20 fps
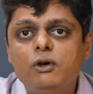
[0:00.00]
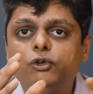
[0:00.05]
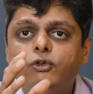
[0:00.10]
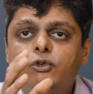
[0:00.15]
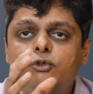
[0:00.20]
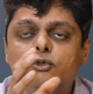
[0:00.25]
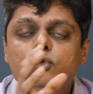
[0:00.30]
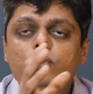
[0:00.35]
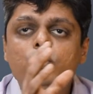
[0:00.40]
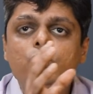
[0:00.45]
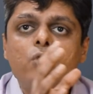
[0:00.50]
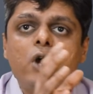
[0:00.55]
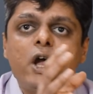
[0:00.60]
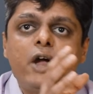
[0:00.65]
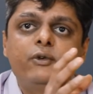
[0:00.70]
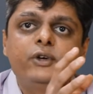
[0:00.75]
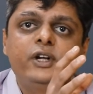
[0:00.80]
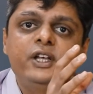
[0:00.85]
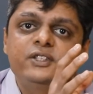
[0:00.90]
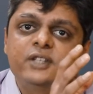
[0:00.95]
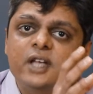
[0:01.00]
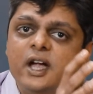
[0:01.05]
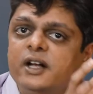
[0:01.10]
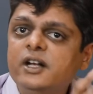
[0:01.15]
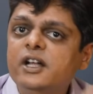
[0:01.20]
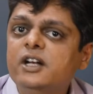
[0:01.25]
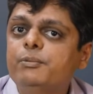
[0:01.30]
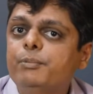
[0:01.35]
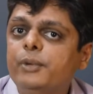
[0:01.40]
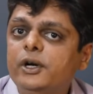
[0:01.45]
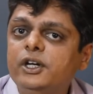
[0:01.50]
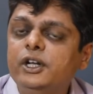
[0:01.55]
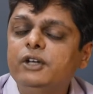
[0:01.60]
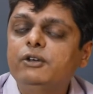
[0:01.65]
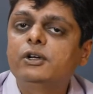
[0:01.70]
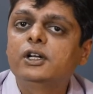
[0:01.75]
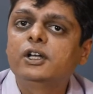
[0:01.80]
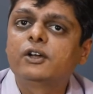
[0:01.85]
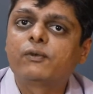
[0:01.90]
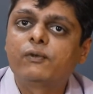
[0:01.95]
you have decided
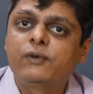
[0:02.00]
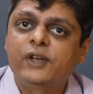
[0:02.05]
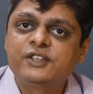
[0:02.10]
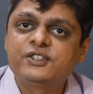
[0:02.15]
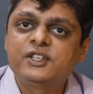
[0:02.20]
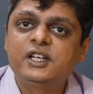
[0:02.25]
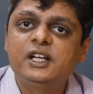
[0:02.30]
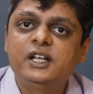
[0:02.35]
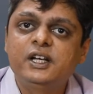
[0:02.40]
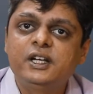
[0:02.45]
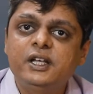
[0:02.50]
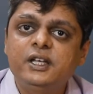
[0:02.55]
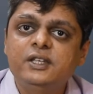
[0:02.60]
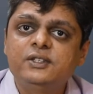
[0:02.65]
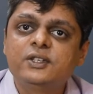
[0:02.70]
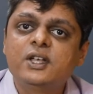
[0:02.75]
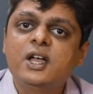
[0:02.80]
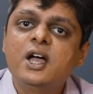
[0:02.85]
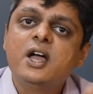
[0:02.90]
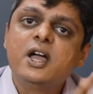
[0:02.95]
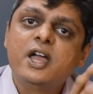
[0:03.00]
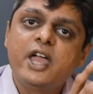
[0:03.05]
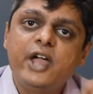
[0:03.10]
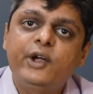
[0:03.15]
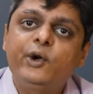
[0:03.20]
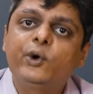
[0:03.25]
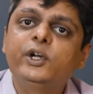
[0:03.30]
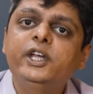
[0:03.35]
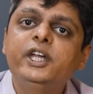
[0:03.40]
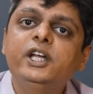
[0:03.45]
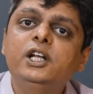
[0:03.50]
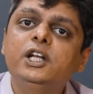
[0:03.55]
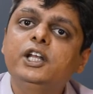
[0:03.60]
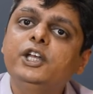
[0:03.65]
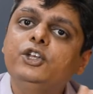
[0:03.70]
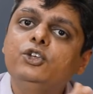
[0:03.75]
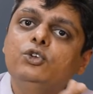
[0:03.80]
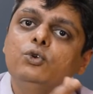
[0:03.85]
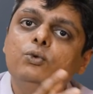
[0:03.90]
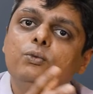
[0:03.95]
particular facilities. Accordingly,
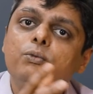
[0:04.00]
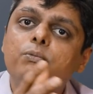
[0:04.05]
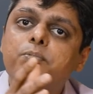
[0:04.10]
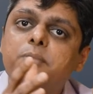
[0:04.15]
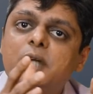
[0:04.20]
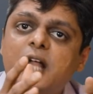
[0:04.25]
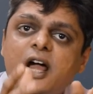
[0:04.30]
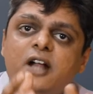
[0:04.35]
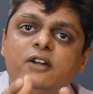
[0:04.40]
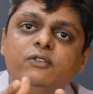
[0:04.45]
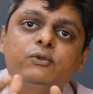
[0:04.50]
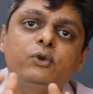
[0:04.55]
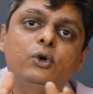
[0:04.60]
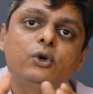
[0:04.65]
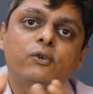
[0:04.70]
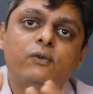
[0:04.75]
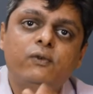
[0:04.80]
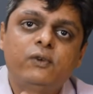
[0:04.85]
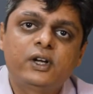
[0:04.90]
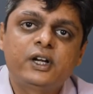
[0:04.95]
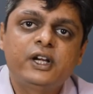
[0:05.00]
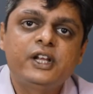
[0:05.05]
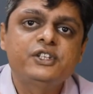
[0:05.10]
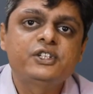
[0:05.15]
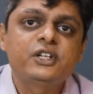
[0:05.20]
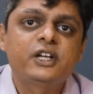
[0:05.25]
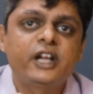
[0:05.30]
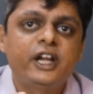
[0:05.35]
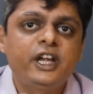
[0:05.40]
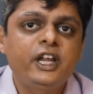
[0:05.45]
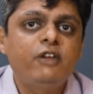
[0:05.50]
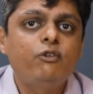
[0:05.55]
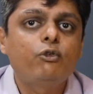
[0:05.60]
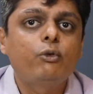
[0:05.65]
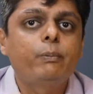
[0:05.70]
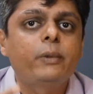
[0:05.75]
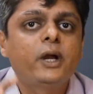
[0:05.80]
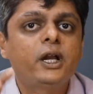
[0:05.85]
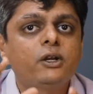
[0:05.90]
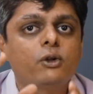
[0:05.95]
you plan for furniture and
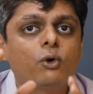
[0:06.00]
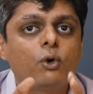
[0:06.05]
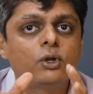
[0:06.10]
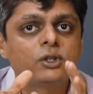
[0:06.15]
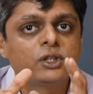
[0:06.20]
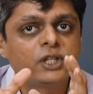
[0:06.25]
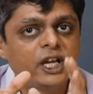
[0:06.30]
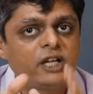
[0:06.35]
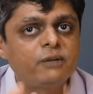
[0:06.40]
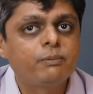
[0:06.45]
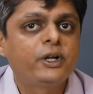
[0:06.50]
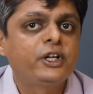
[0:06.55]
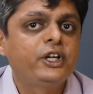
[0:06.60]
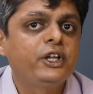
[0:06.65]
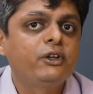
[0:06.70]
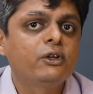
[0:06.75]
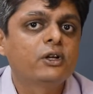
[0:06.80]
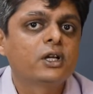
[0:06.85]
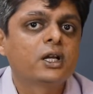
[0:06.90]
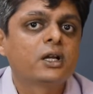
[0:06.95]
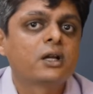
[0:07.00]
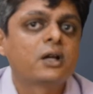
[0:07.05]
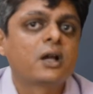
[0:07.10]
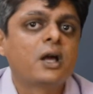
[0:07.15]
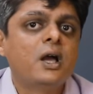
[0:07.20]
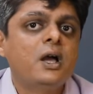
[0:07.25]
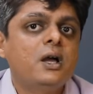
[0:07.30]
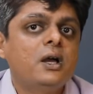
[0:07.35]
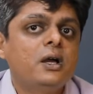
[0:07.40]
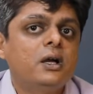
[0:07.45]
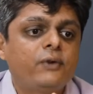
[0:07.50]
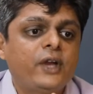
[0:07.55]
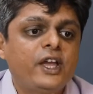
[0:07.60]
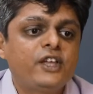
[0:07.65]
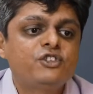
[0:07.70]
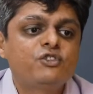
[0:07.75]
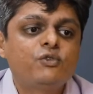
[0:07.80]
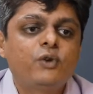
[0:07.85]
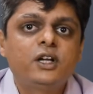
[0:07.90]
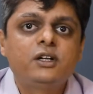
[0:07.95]
equipment on that particular
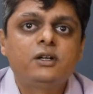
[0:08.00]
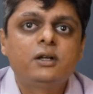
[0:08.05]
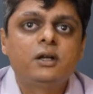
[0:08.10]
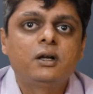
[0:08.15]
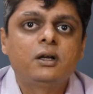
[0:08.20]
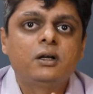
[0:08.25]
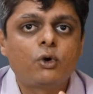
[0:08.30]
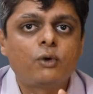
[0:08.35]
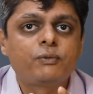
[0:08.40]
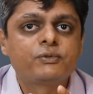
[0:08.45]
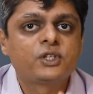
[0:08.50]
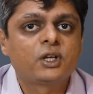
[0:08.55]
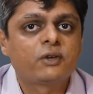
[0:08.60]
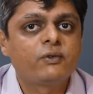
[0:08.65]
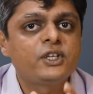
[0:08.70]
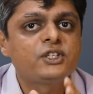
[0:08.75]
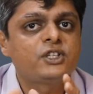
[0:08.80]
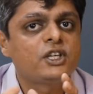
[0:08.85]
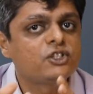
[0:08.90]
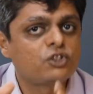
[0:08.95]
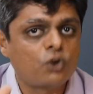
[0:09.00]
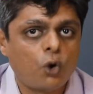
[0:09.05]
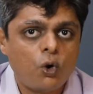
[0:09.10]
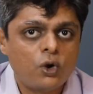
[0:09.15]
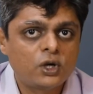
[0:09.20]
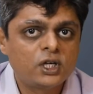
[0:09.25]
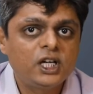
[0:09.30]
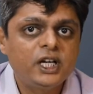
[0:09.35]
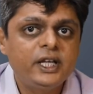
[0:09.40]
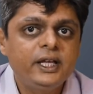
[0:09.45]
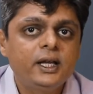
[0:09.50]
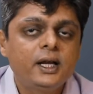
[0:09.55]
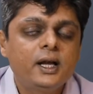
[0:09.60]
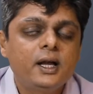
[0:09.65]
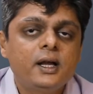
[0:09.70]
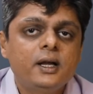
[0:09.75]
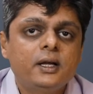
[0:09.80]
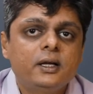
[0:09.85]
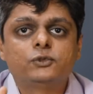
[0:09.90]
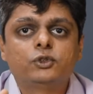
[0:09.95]
phase 1 of services only.
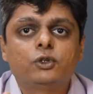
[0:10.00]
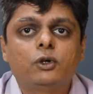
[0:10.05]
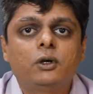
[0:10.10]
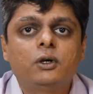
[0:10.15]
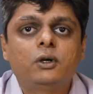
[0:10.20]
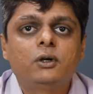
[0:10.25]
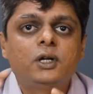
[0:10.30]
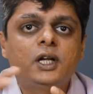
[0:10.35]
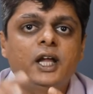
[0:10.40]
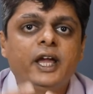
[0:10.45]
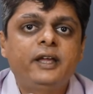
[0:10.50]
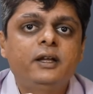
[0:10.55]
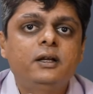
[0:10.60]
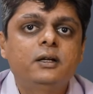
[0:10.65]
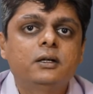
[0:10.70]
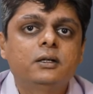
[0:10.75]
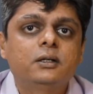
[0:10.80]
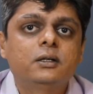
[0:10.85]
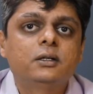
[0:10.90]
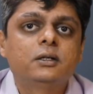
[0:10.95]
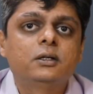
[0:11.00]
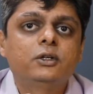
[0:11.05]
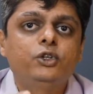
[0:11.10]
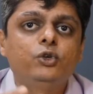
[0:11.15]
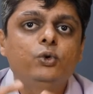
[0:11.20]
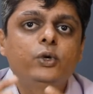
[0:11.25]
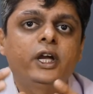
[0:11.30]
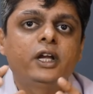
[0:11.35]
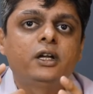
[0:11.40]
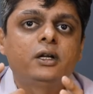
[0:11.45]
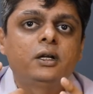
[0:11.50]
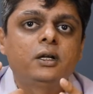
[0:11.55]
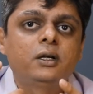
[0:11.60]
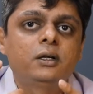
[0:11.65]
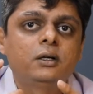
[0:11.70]
You can